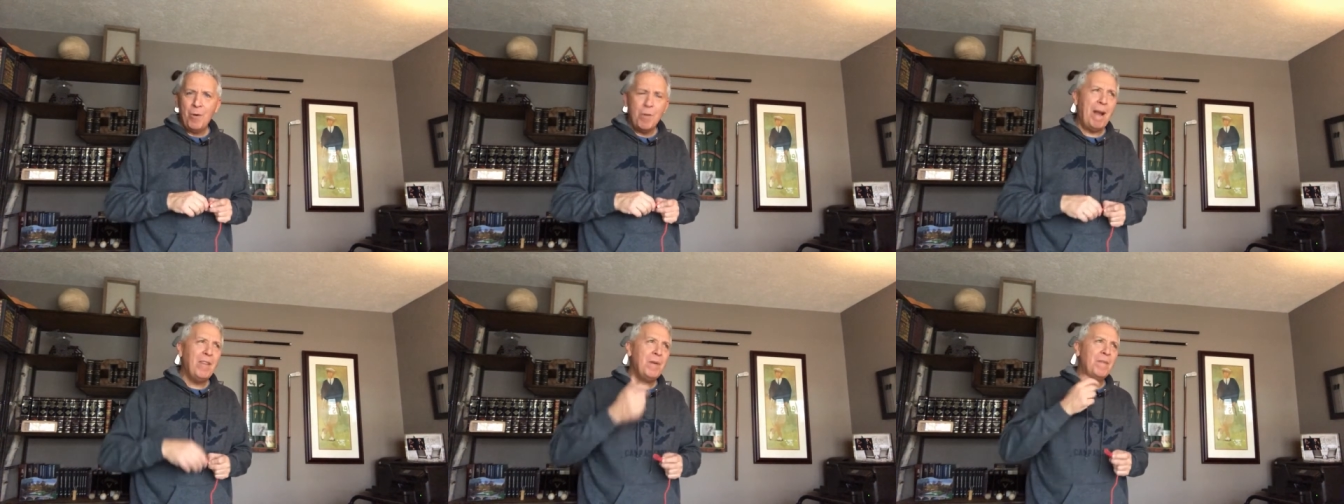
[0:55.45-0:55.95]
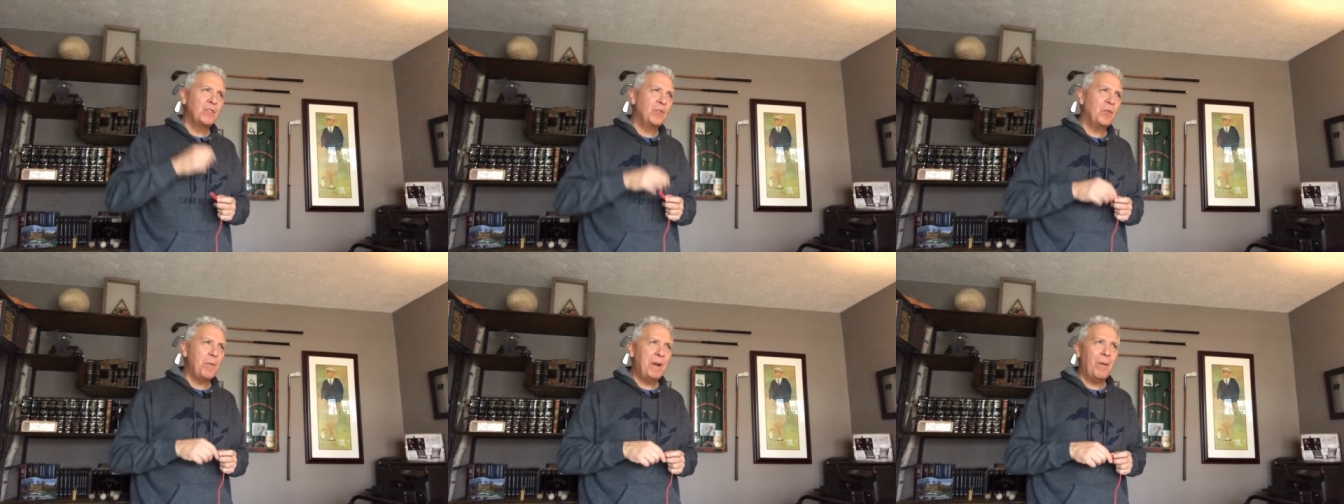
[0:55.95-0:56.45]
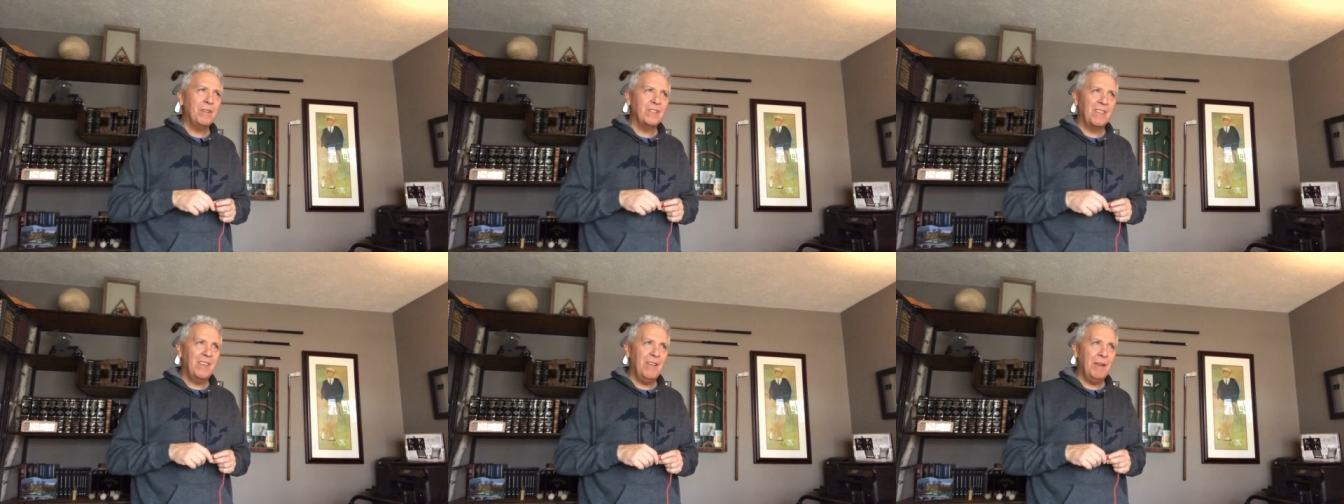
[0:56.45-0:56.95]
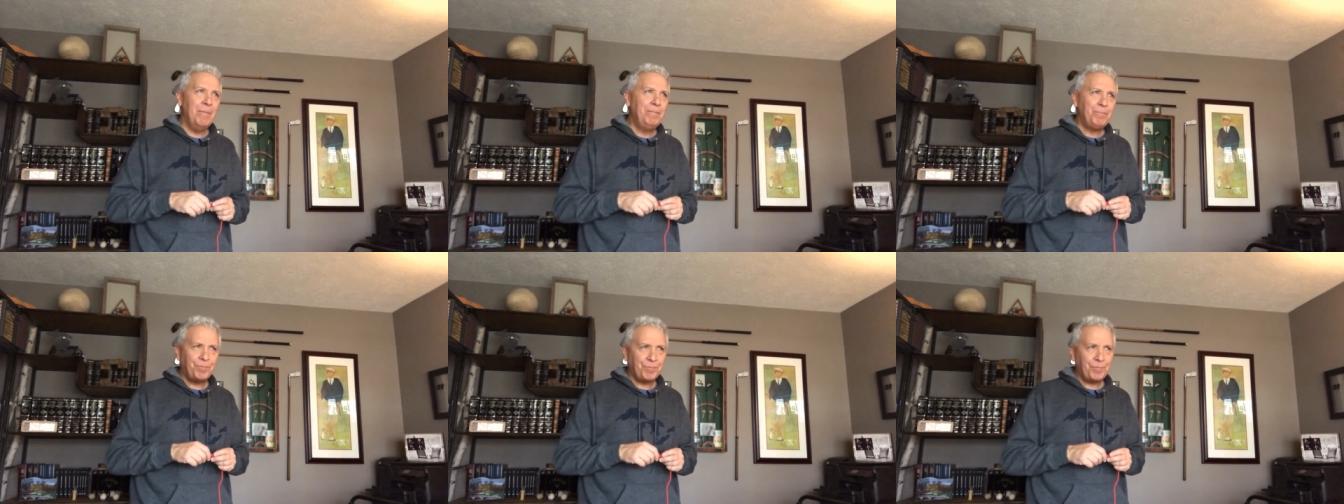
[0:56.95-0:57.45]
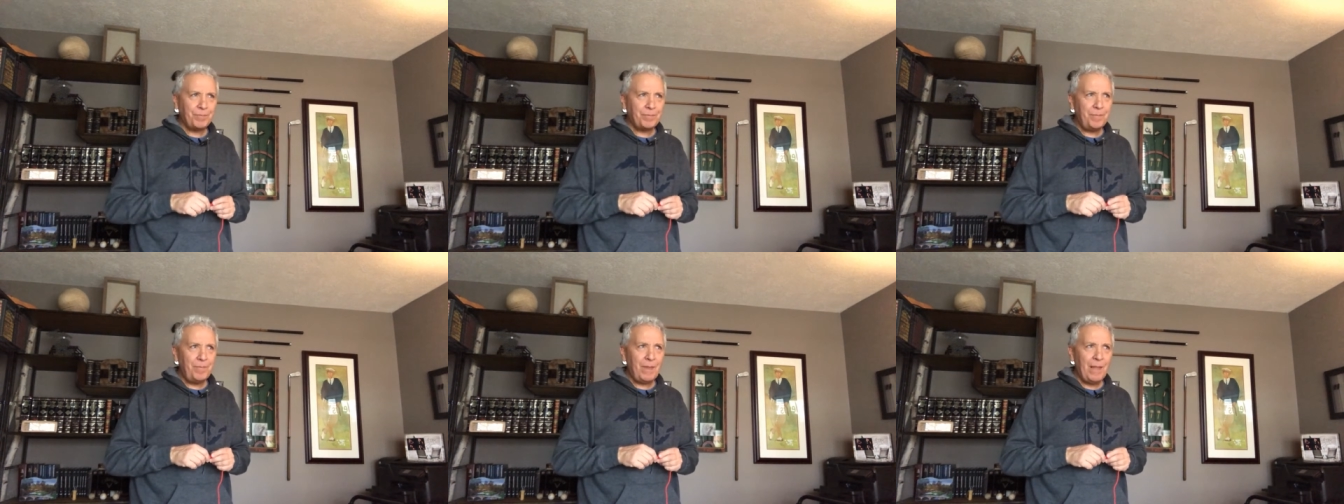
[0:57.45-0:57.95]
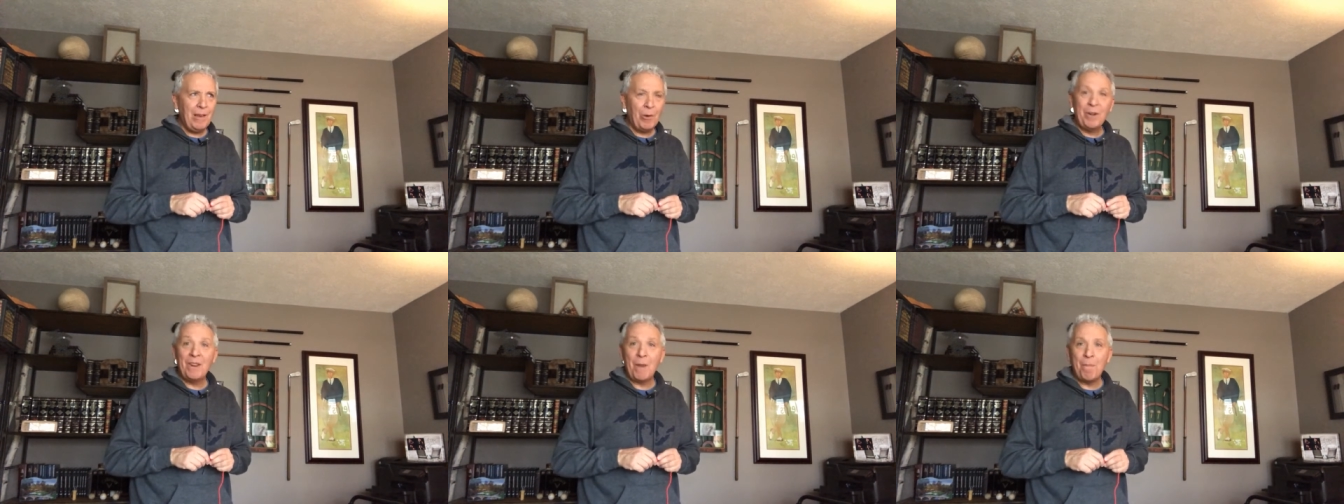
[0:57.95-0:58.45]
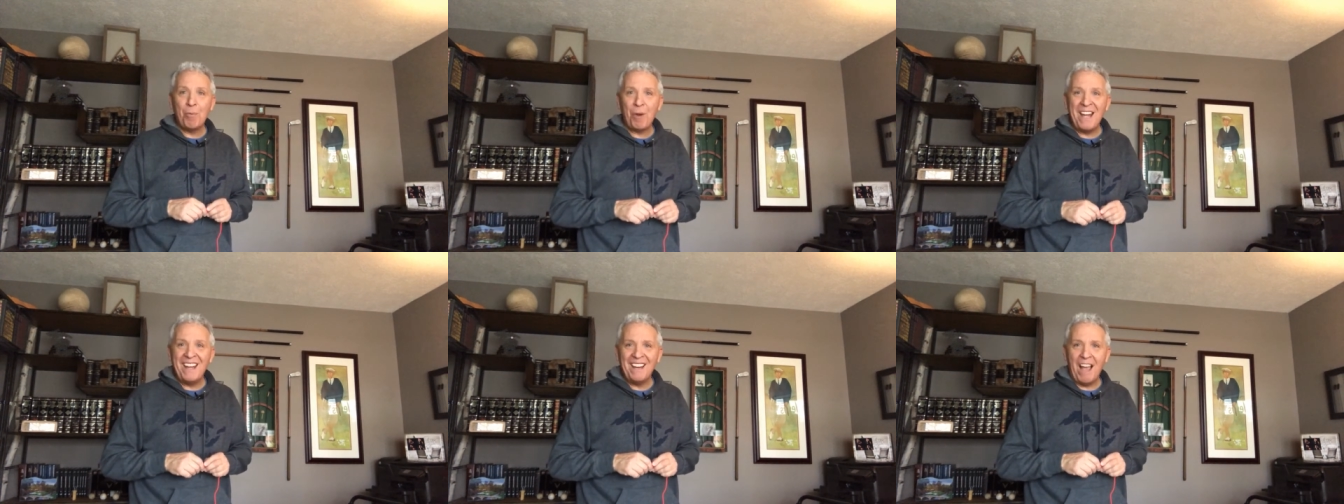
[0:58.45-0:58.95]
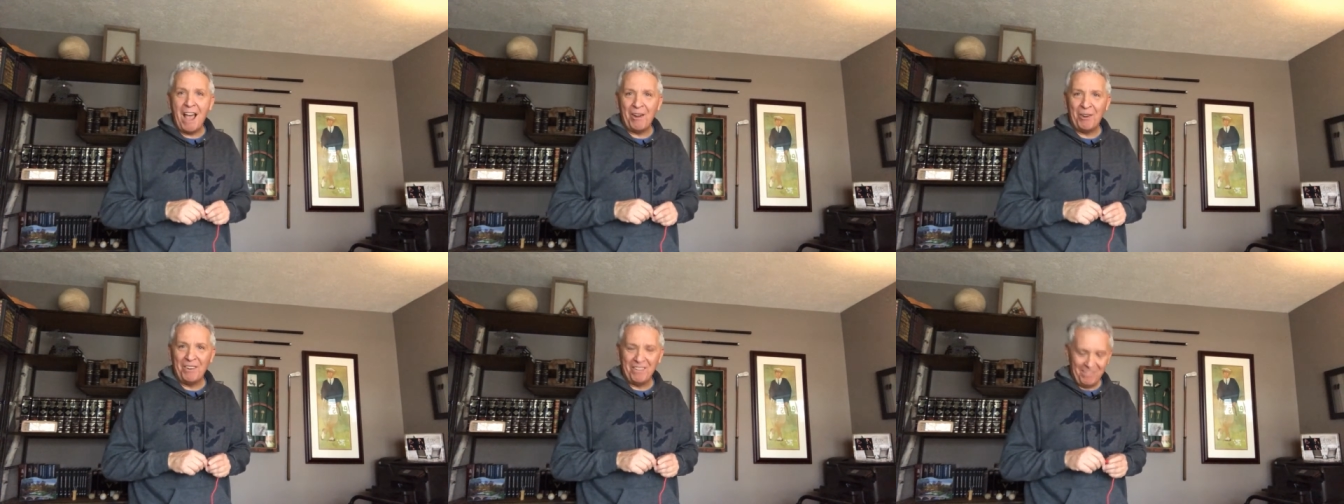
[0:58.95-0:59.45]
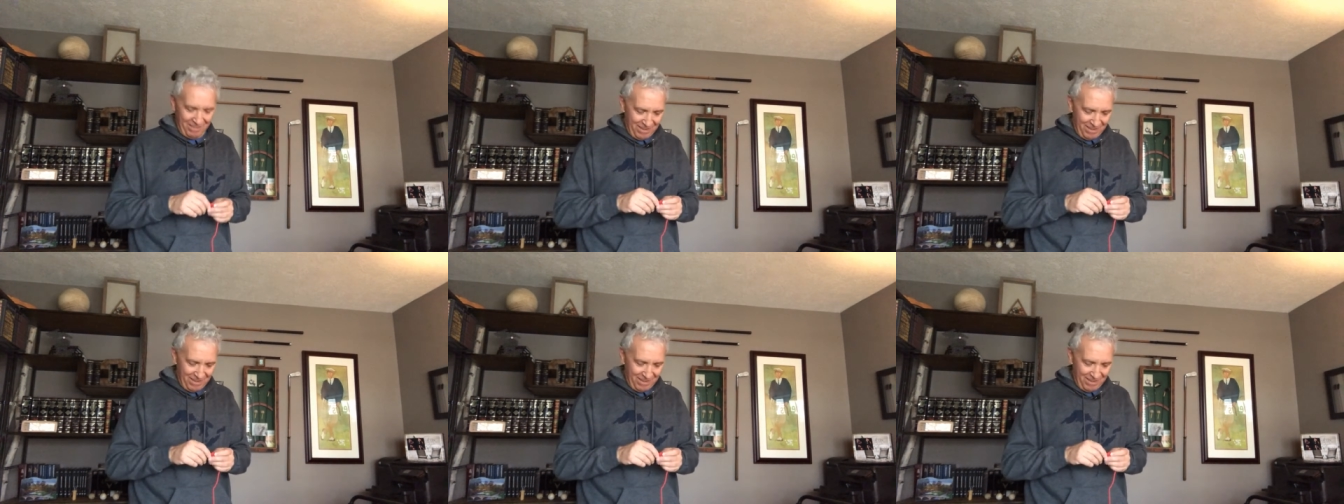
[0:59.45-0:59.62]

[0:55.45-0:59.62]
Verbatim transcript: Reminds me of a story when I was a kid learning the braiding honor